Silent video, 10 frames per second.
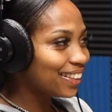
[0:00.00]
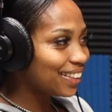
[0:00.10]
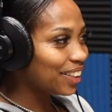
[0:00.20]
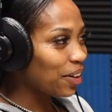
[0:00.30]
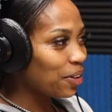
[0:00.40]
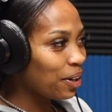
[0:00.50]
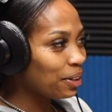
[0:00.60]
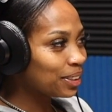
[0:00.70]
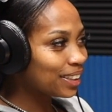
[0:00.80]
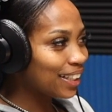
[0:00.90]
your
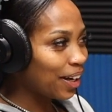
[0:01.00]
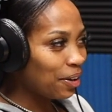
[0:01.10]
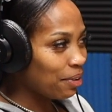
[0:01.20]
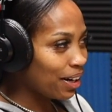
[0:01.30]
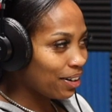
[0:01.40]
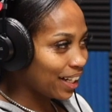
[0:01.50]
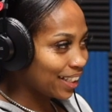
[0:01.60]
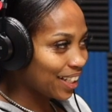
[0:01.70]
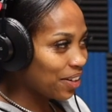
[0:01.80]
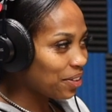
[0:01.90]
goals not going to work on
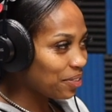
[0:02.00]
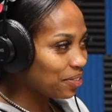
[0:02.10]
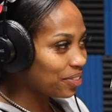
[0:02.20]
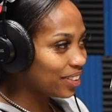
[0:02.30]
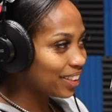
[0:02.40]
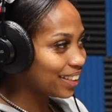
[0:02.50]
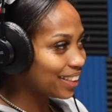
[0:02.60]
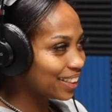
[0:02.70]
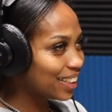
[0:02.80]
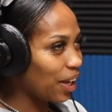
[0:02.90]
themselves.
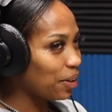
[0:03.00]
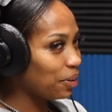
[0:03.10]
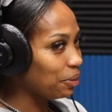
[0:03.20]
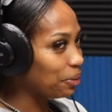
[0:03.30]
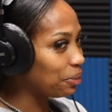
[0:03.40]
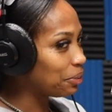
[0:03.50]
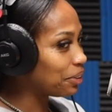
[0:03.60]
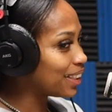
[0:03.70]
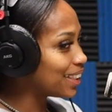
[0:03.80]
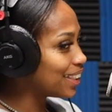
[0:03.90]
Mm-hmm. So,
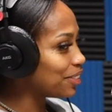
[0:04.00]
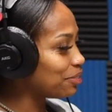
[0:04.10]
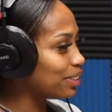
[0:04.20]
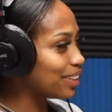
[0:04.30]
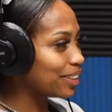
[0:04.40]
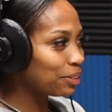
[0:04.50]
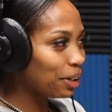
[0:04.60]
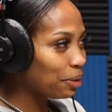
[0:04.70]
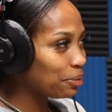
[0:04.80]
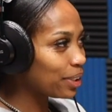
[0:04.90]

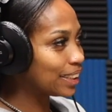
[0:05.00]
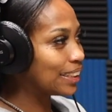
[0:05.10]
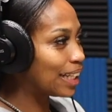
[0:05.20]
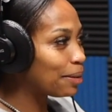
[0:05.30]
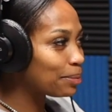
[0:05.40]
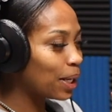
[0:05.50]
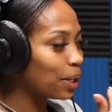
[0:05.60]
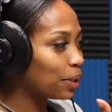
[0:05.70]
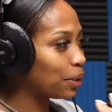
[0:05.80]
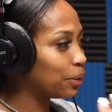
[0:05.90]
what steps are
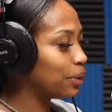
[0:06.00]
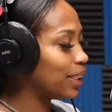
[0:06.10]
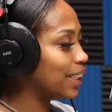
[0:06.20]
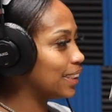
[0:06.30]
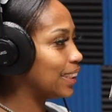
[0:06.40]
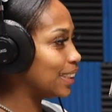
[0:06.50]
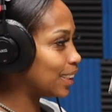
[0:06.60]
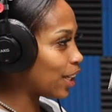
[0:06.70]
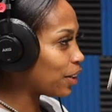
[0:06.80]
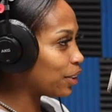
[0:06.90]
you going to do to get to
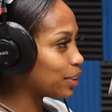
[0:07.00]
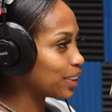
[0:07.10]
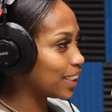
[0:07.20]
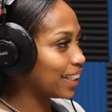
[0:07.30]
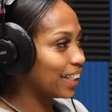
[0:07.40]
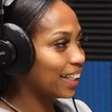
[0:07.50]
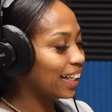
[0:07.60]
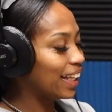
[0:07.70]
these goals? And